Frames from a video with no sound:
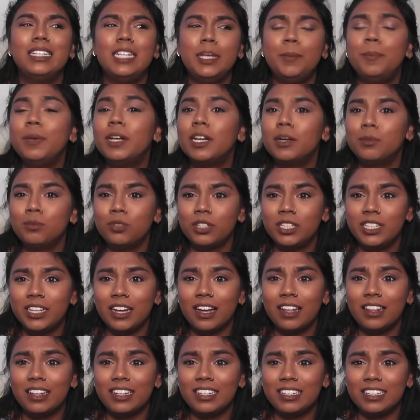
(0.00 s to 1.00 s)
Deepika
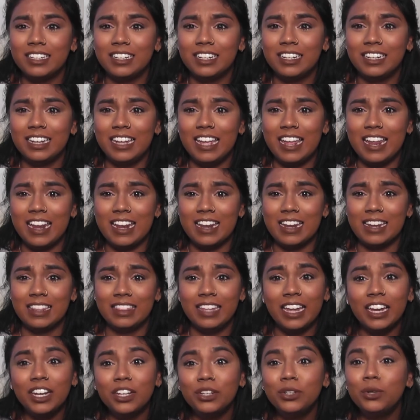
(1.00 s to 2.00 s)
Mutyala did it in
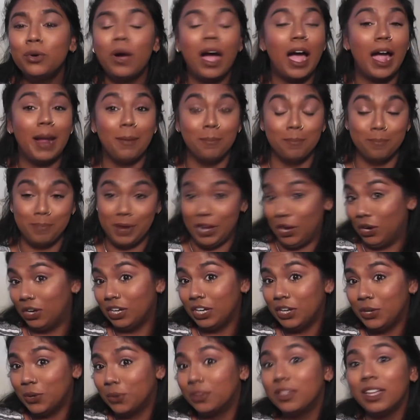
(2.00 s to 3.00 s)
Telugu. I
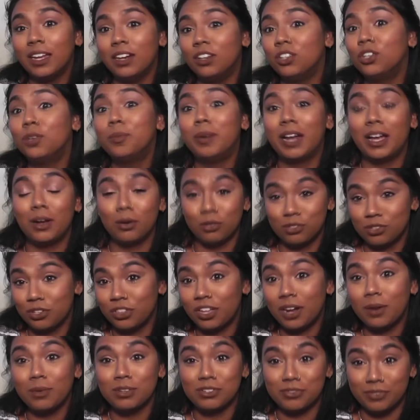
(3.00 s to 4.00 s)
barely know Telugu, but I also
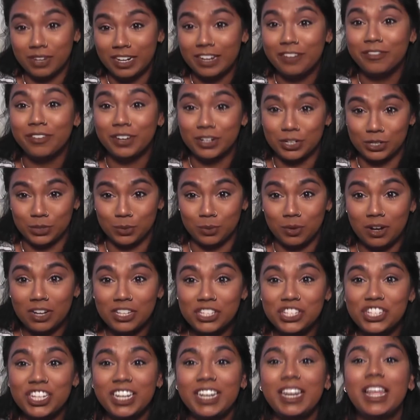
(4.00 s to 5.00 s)
thought it was really fun to
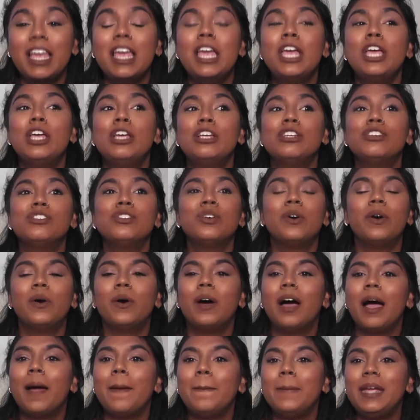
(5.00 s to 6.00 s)
watch it. So,
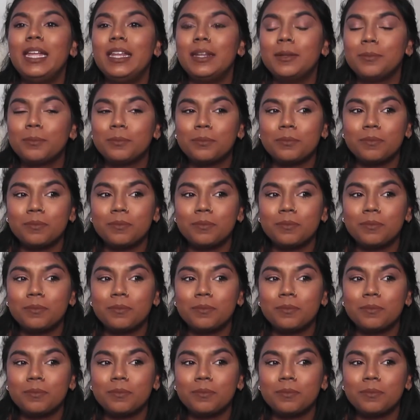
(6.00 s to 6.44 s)
I mean,